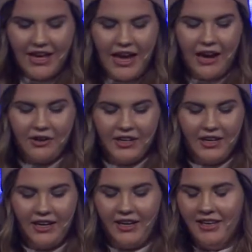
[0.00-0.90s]
How can
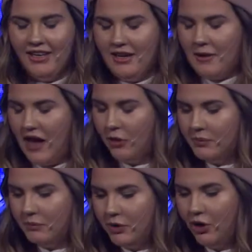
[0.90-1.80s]
I help
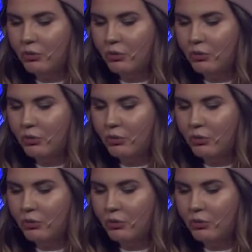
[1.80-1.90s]
them know